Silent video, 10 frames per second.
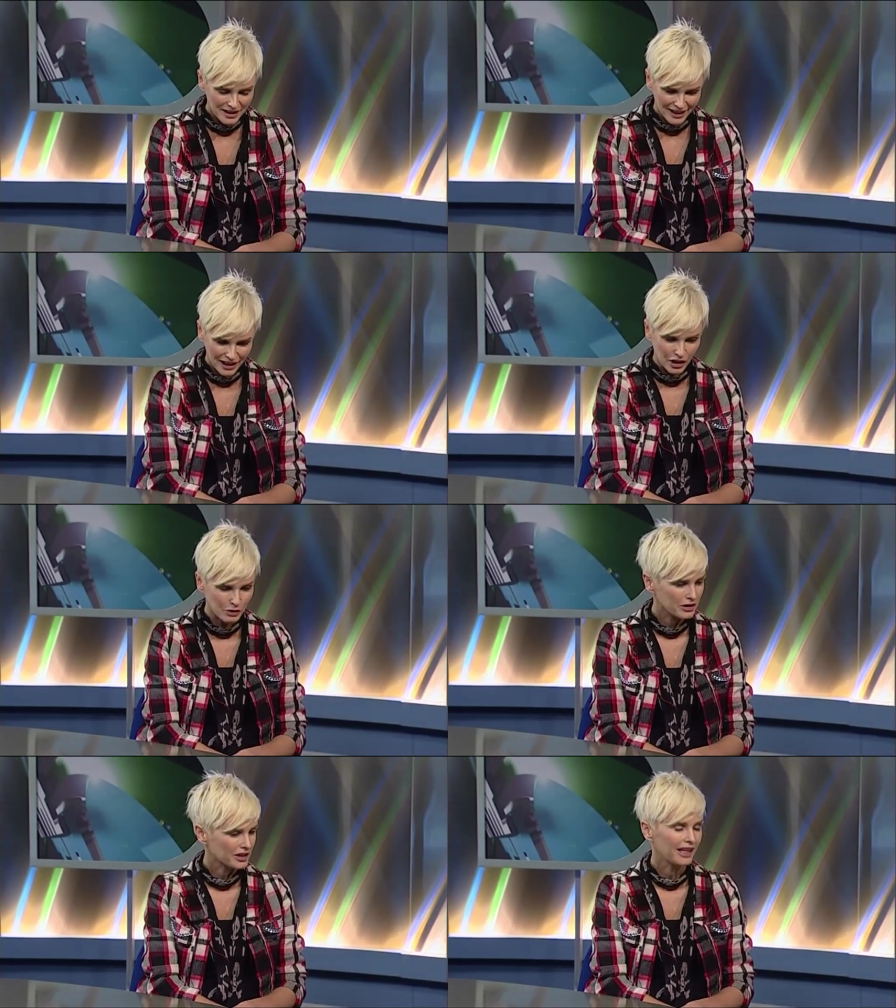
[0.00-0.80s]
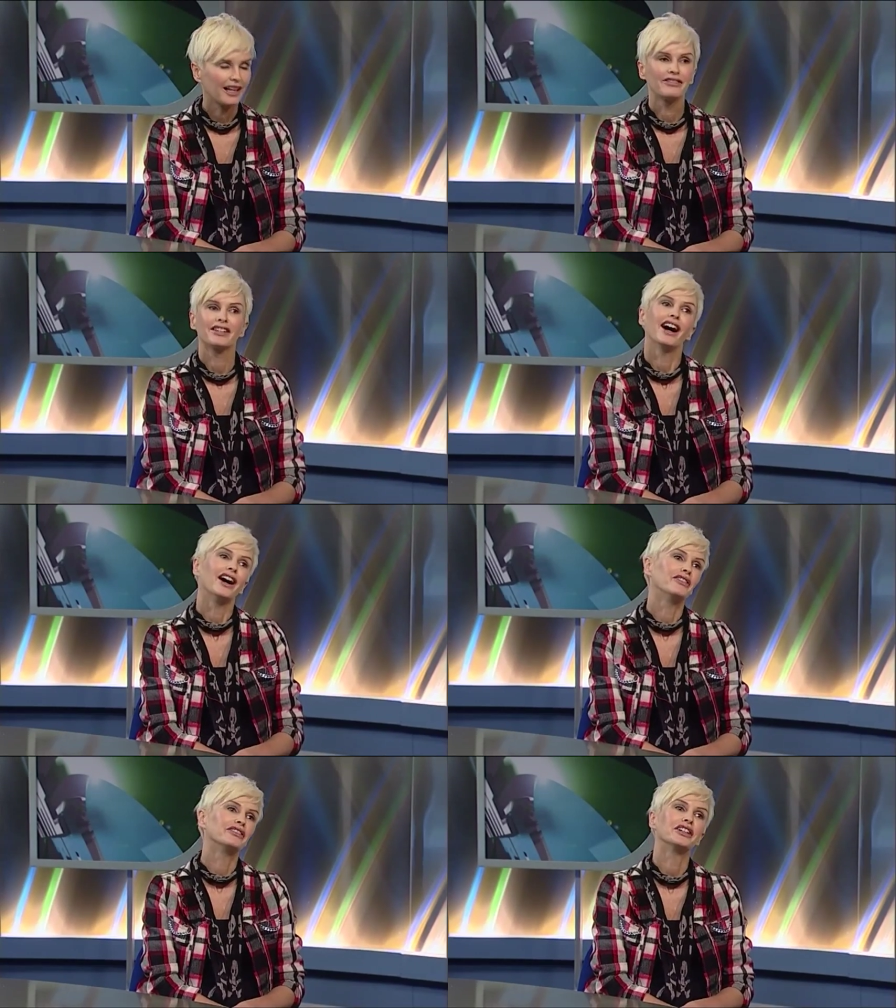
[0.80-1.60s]
to Carl, because I love
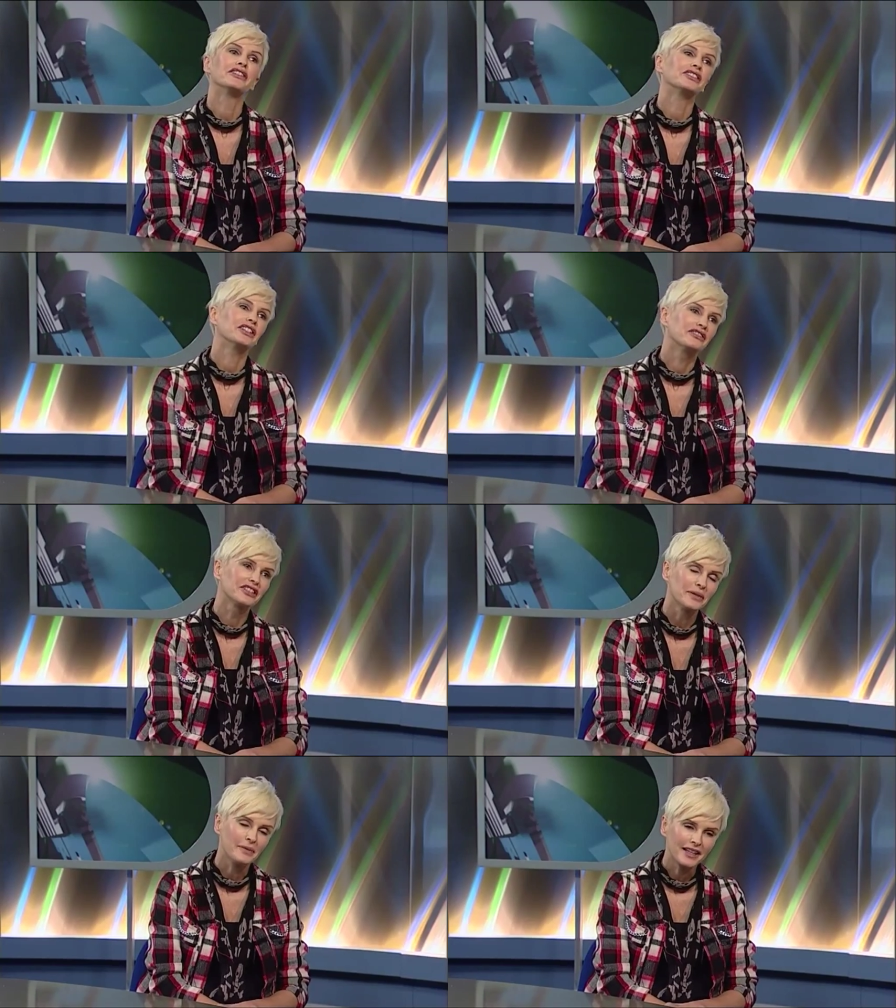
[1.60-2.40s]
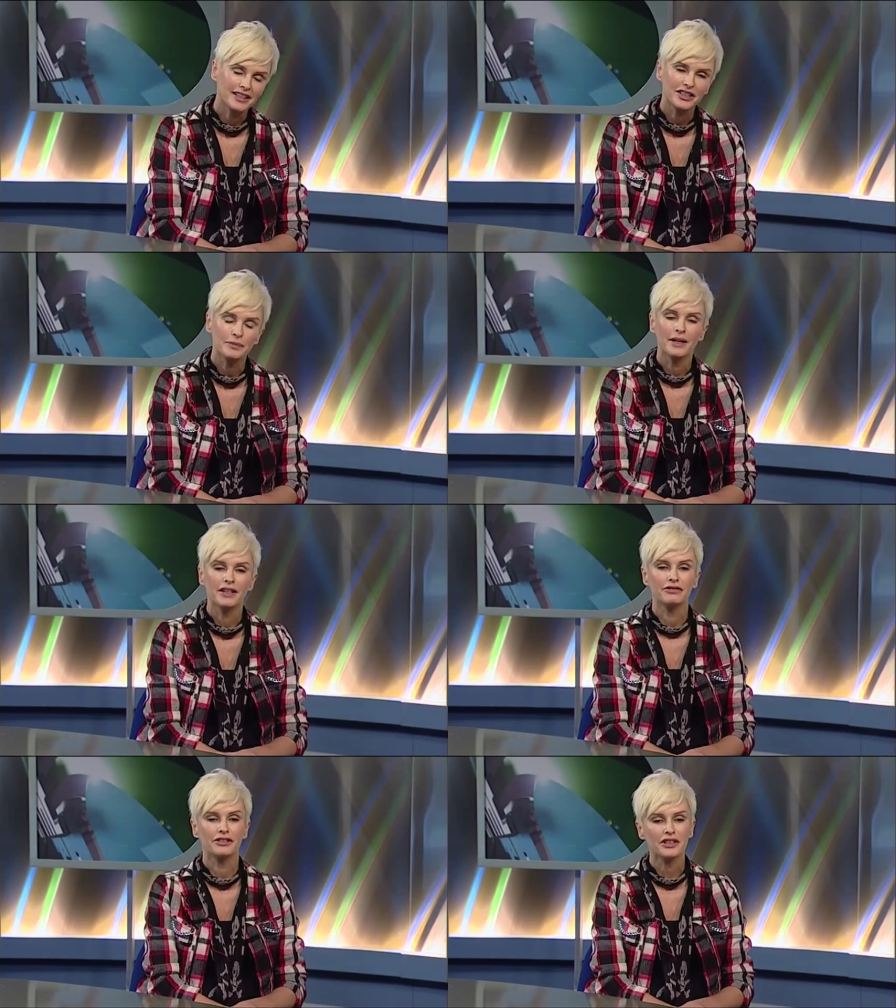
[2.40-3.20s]
Carl very, yeah. very, very much.
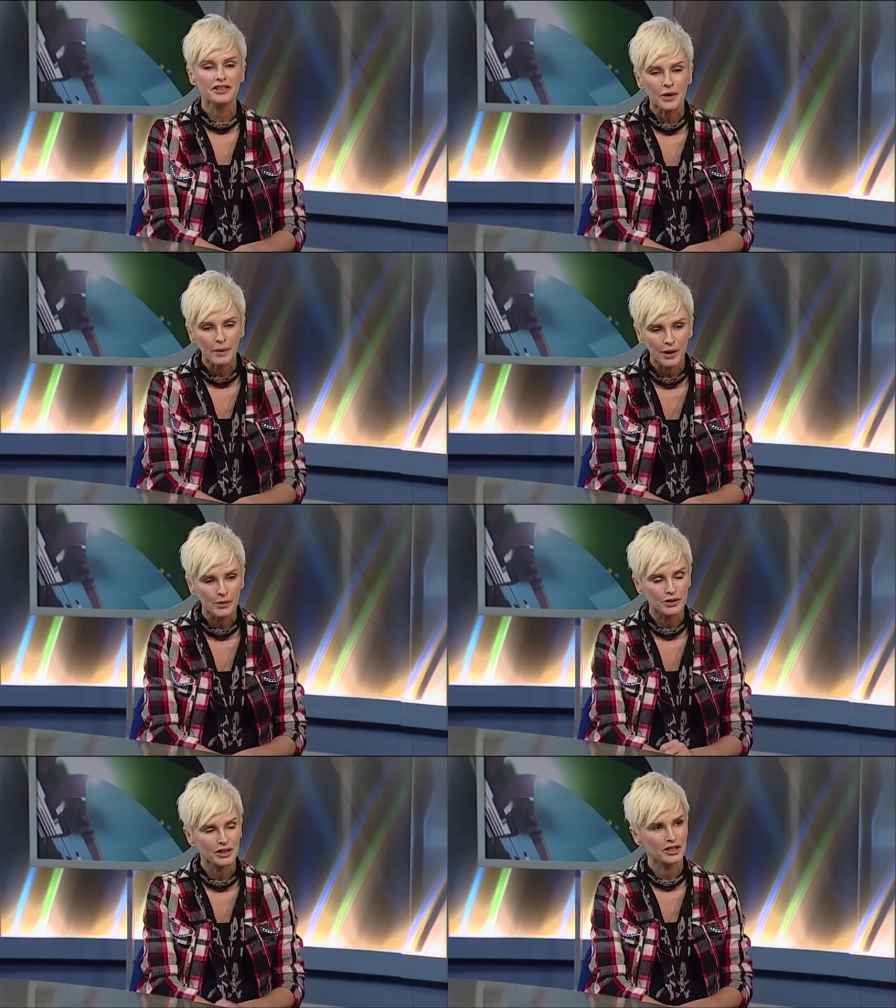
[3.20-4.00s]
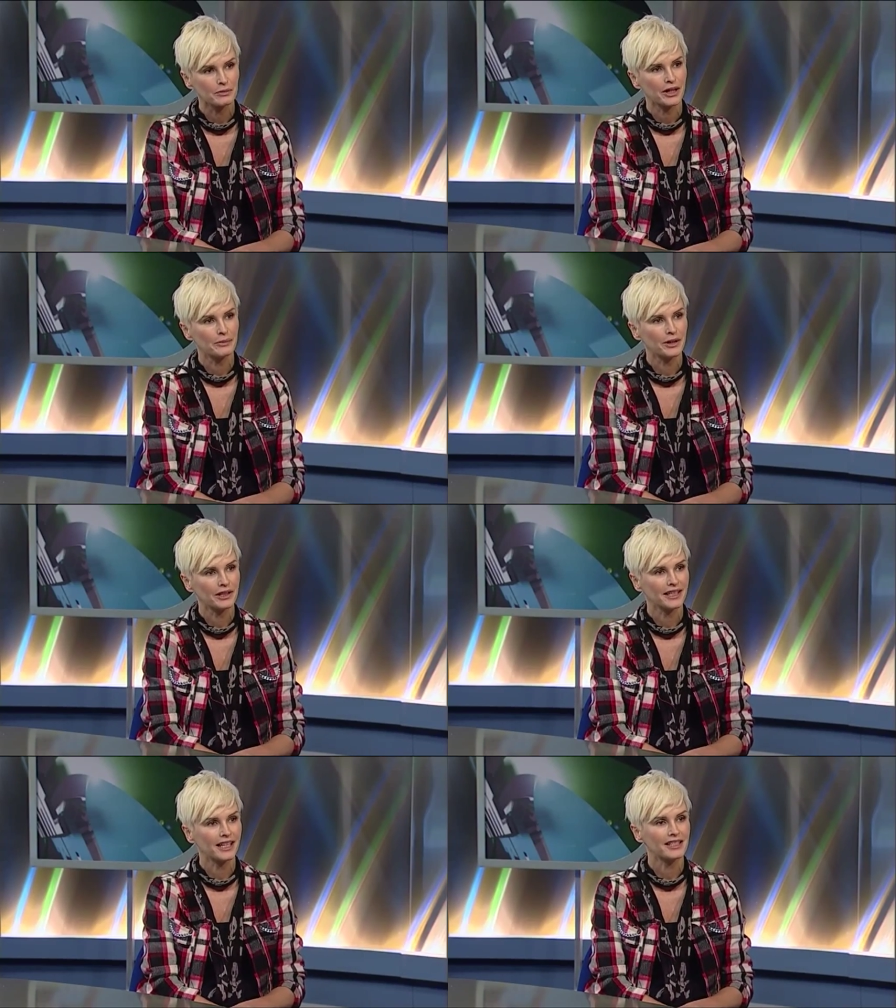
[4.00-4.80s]
But the first time I walked into my
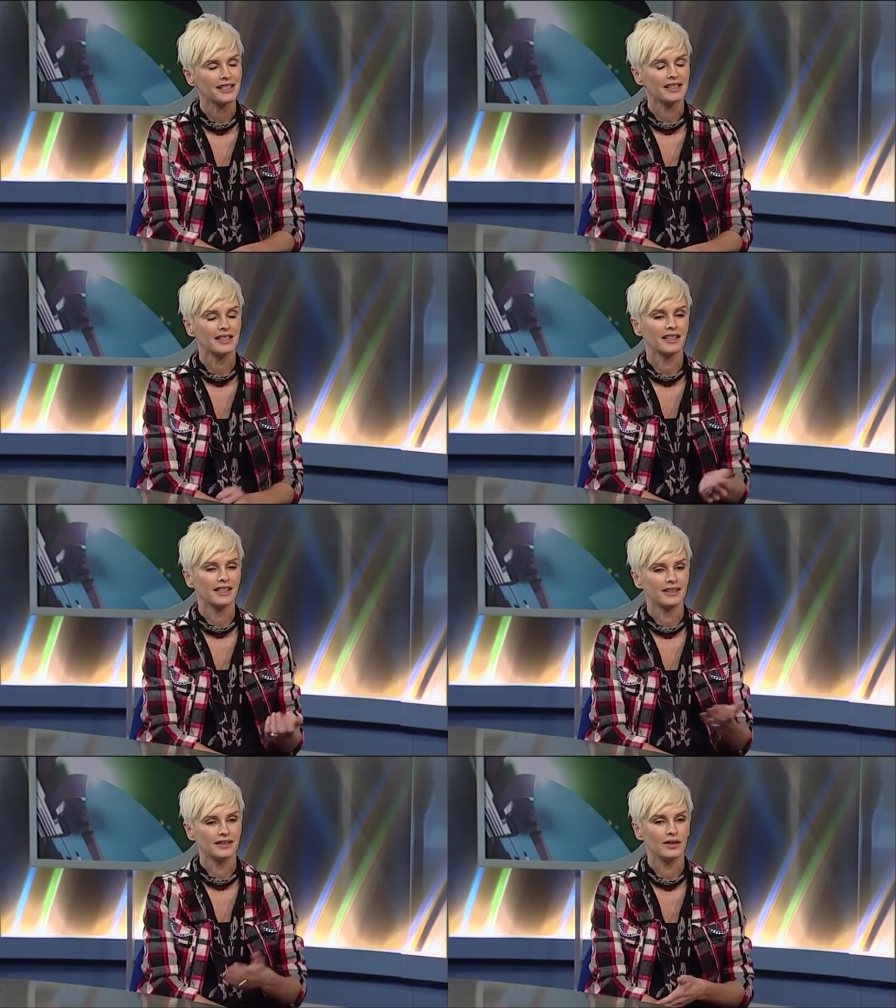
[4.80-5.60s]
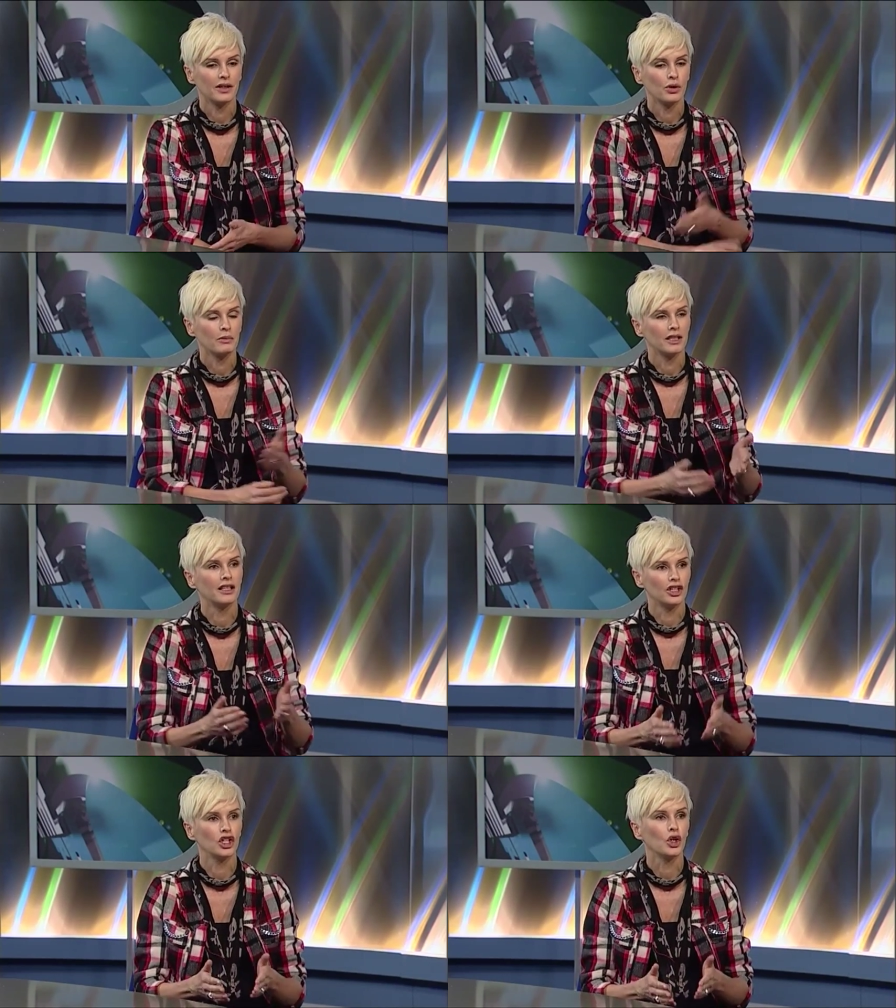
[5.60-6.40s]
modelling agency in Women
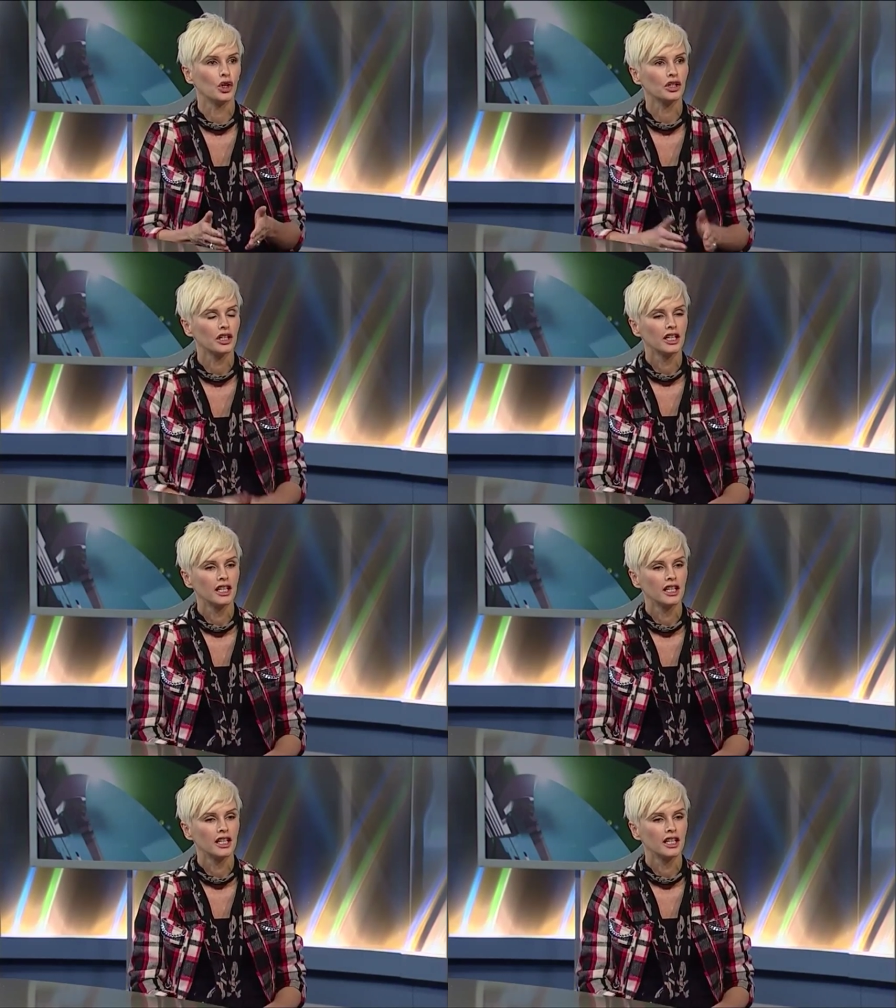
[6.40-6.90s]
in New York,